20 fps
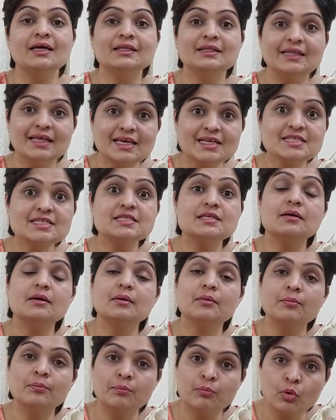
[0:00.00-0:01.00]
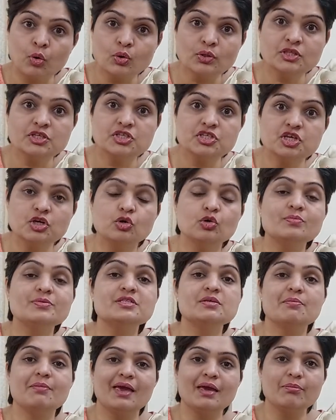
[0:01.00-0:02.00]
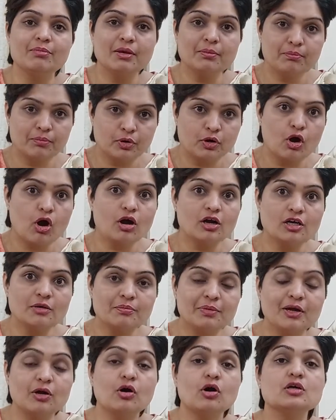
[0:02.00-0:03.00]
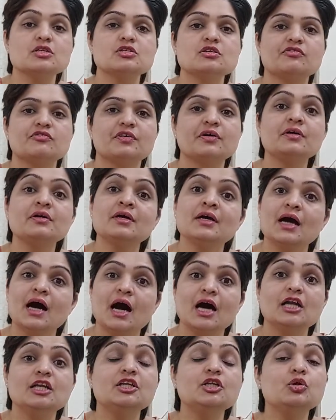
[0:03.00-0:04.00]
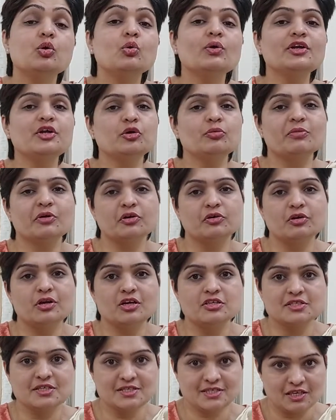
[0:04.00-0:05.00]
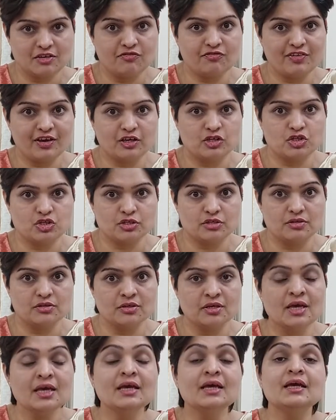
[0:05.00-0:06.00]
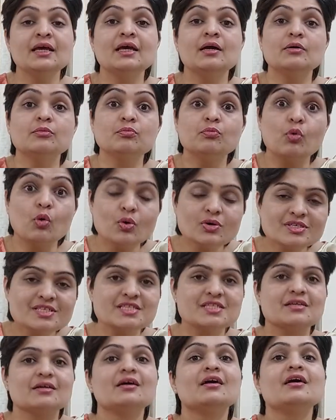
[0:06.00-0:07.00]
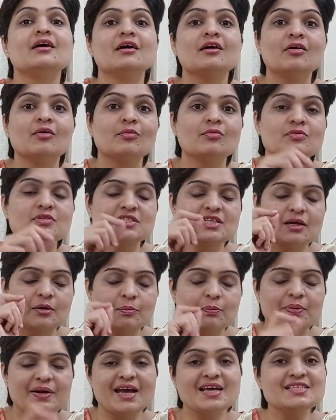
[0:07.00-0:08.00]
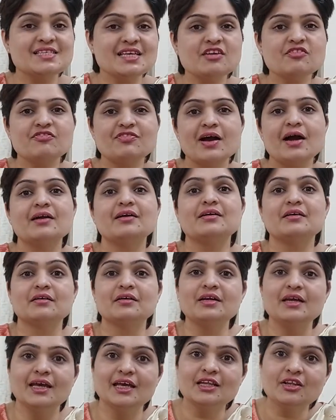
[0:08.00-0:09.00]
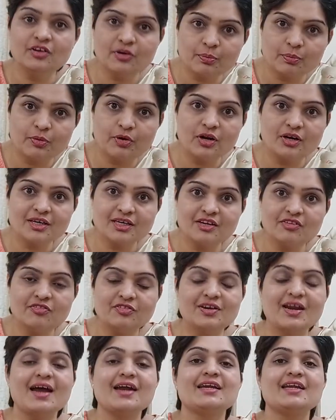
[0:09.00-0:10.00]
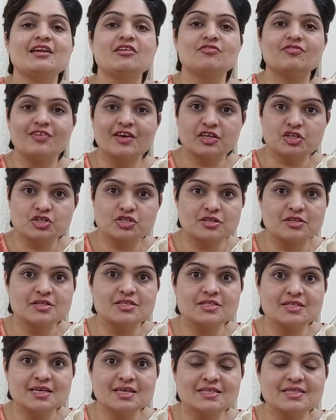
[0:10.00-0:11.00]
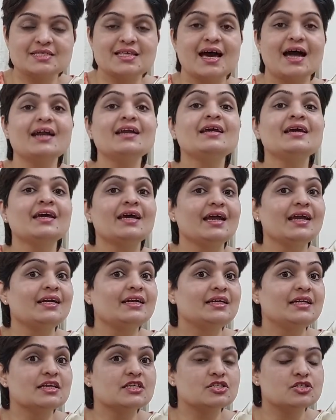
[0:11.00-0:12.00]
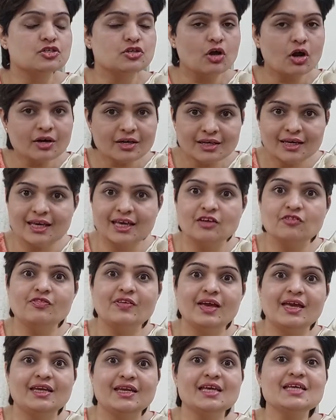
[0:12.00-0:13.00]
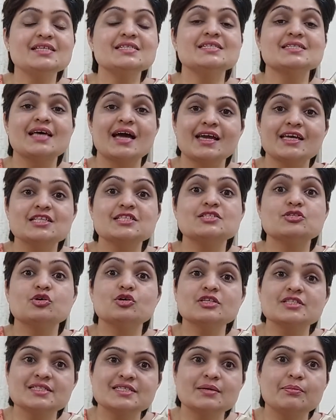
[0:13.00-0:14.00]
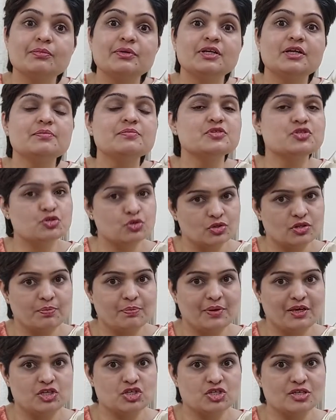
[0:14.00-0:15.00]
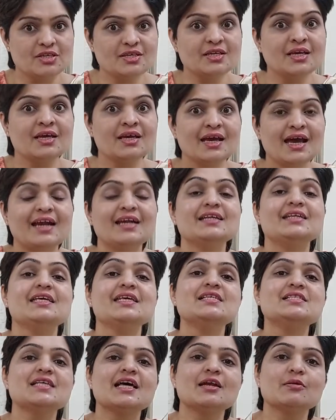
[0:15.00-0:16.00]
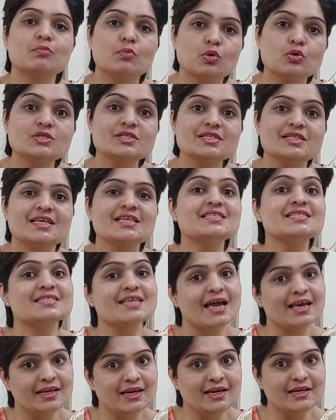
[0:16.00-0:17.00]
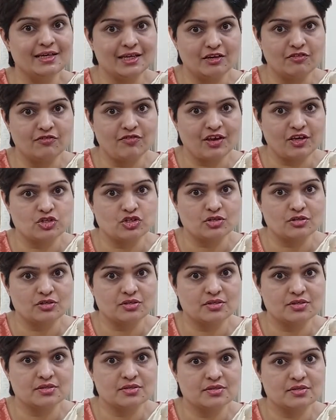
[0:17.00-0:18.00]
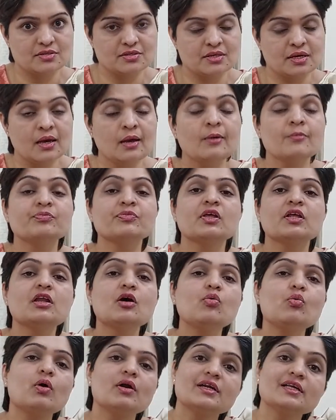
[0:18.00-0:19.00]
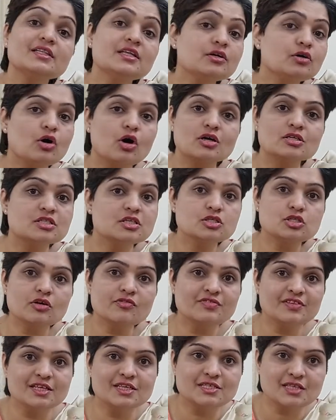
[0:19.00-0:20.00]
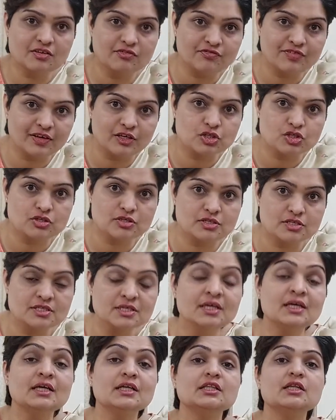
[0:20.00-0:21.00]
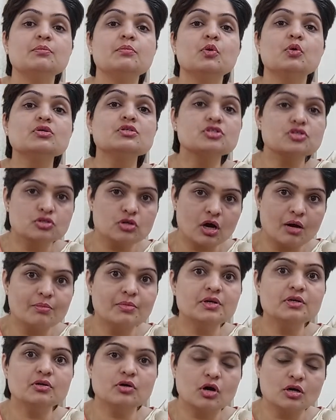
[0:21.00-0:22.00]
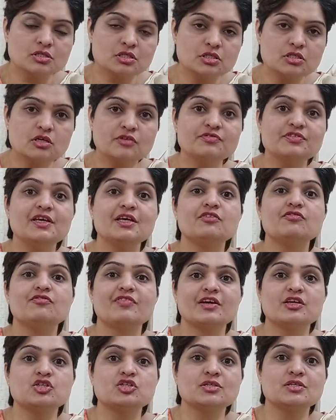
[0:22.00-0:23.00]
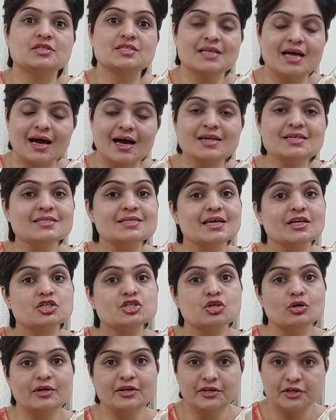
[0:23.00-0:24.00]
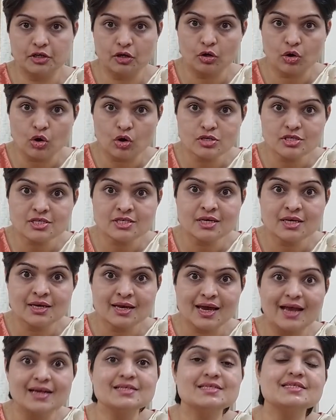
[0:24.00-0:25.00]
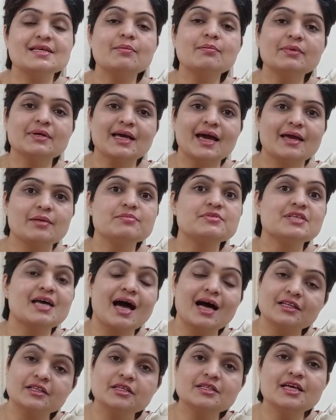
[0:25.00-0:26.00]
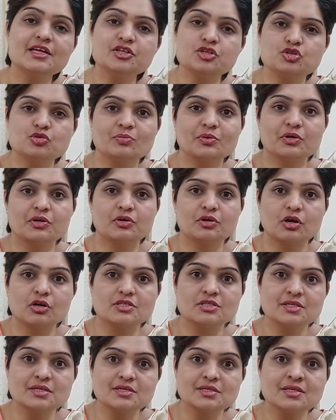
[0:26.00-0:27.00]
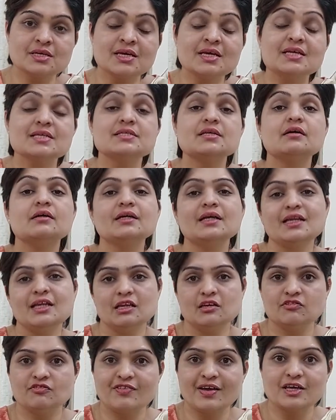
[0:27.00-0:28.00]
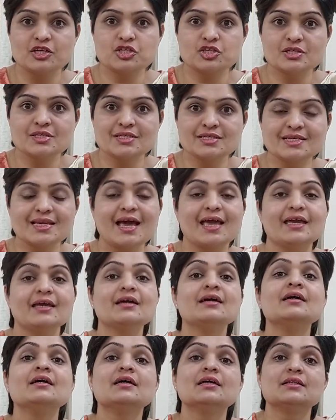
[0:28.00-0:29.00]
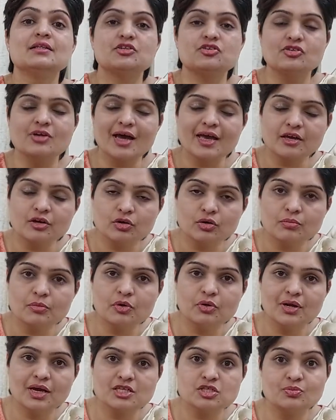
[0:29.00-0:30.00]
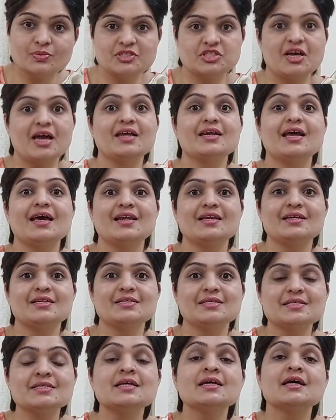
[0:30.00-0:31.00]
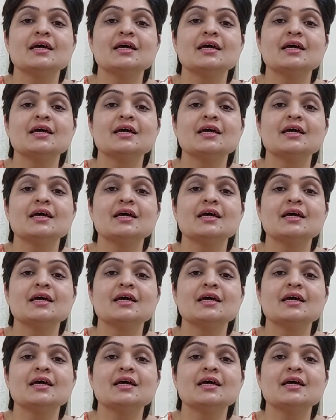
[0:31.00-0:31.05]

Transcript: These both tubes may be blocked because of an unknown tuberculosis infection. Most surprising factor in reproductive tract infections is that it does not give any signs or symptoms to the patient, and these are mostly silent infections. Now, what are the causes of these infections? The most common causes of the infections are sexual intercourse, and sometimes, other than tuberculosis, certain infections like the trichomonas vaginalis,